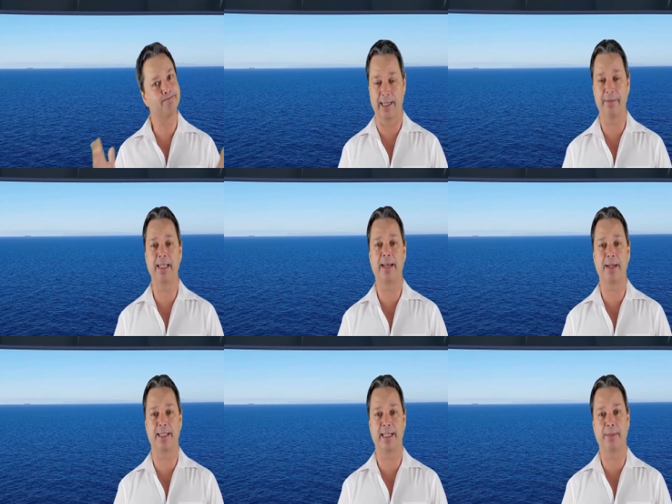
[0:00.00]
give the
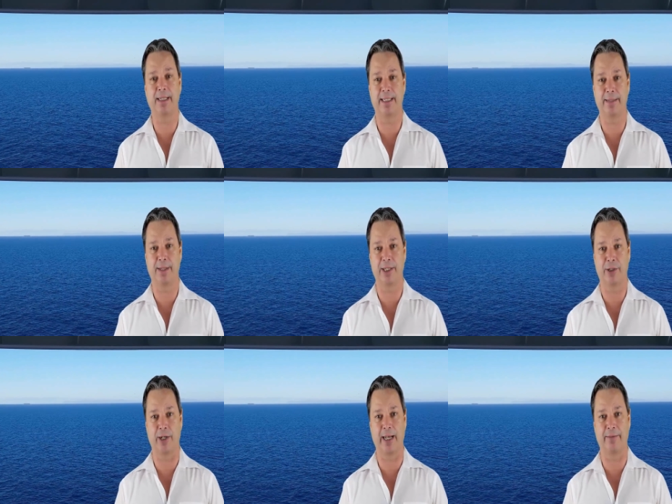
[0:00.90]
MSC Bellissima a
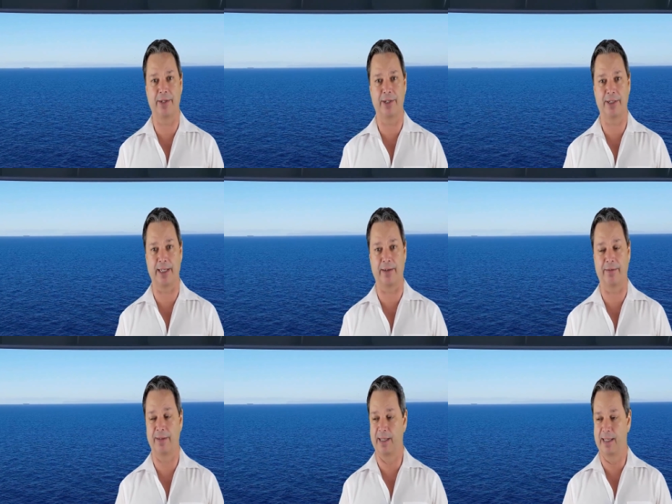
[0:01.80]
try for yourself.
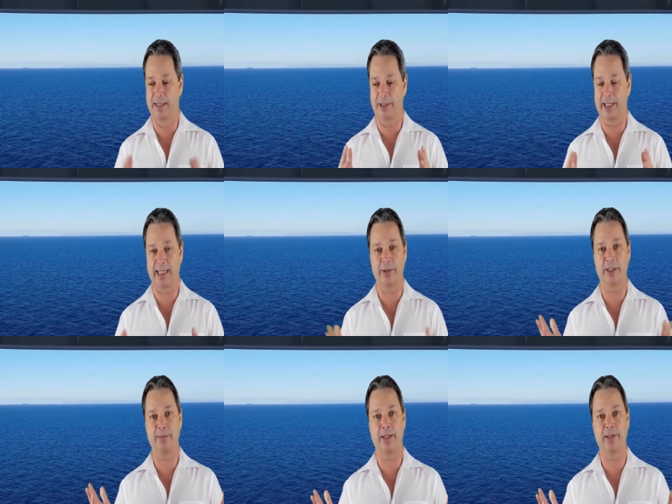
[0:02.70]
Check out
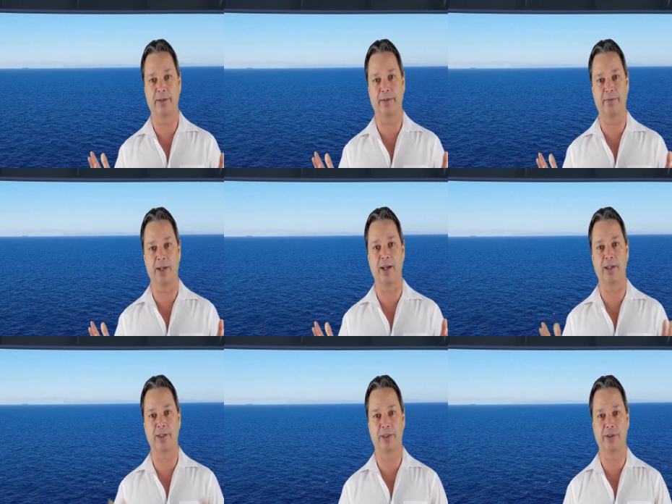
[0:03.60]
some other
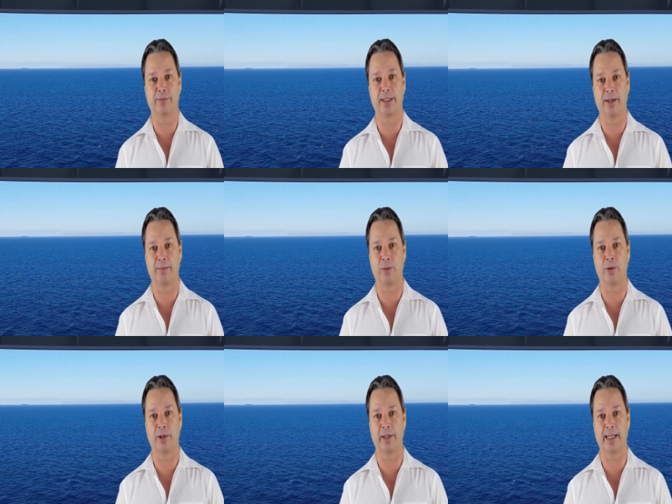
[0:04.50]
vloggers who have been on
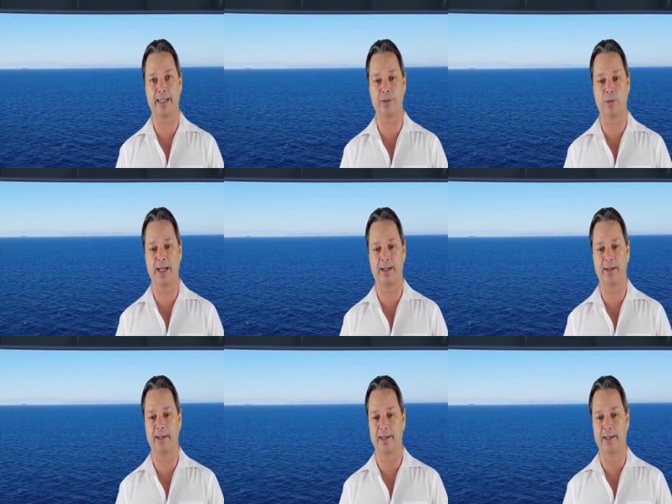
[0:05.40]
board as
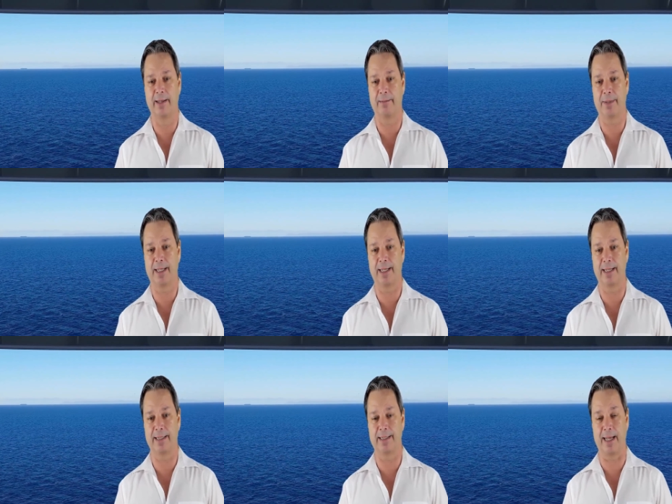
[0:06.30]
well
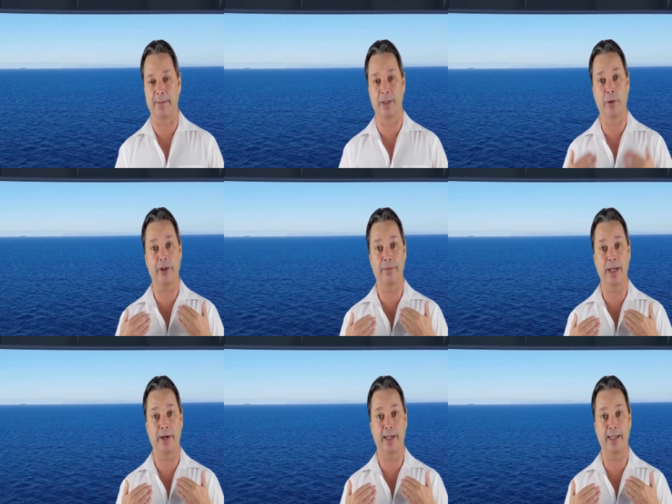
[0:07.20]
because I'm a North
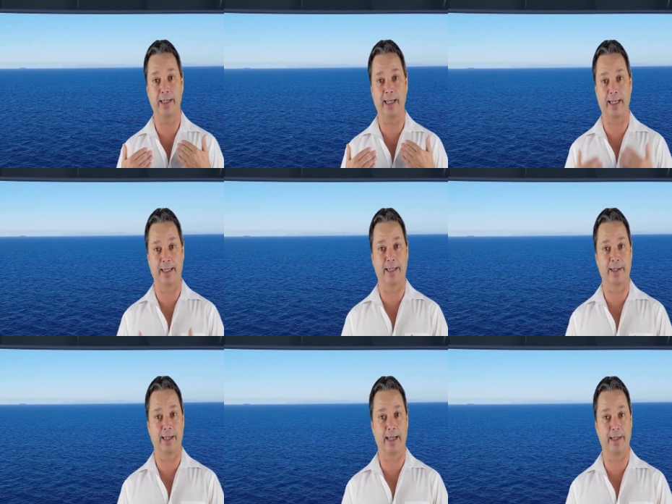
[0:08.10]
American, and then
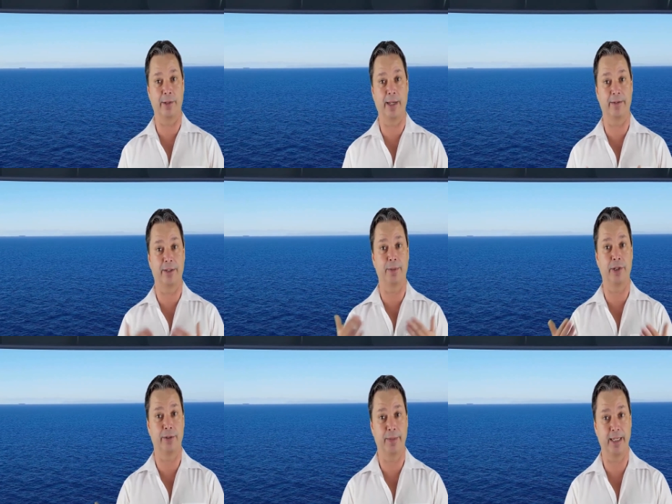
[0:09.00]
they, you have some
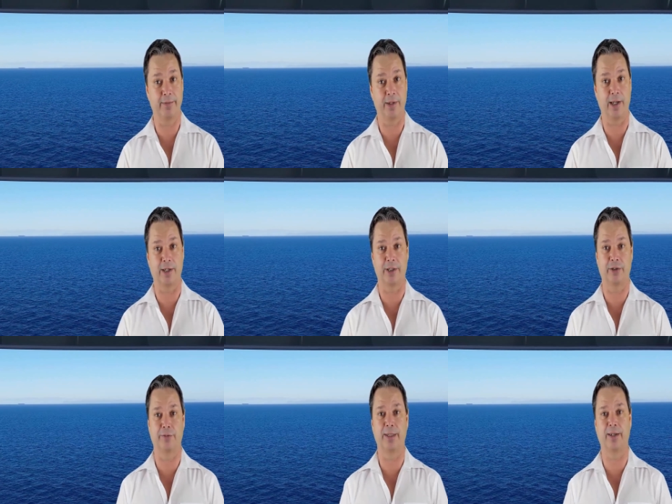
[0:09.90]
European bloggers
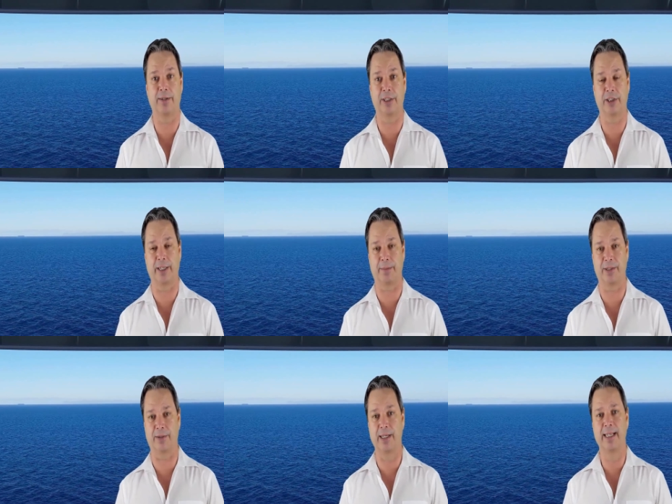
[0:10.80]
who have been on the ship.
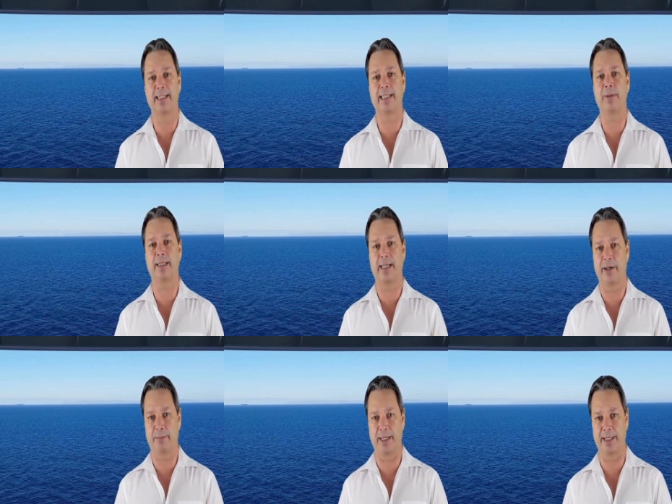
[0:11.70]
So see what their
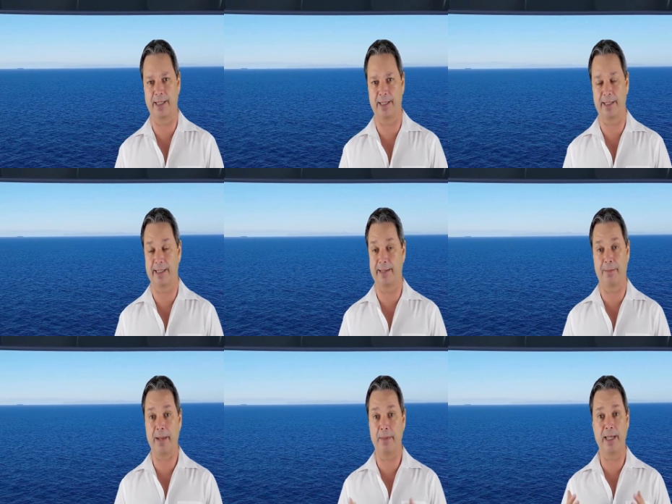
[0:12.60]
opinion is, because it
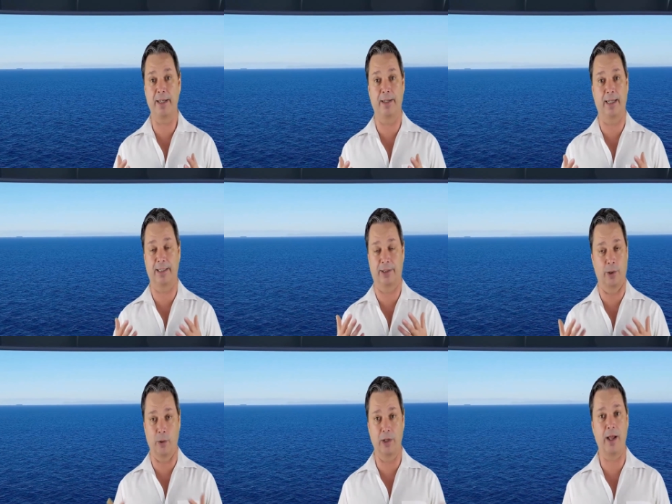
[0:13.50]
might be a
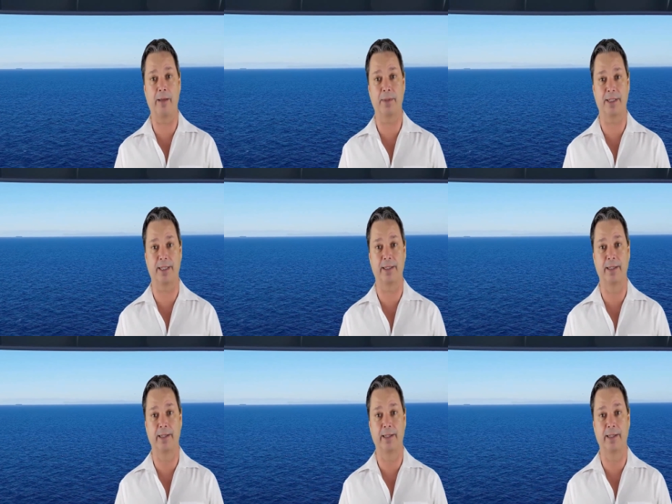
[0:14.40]
total opposite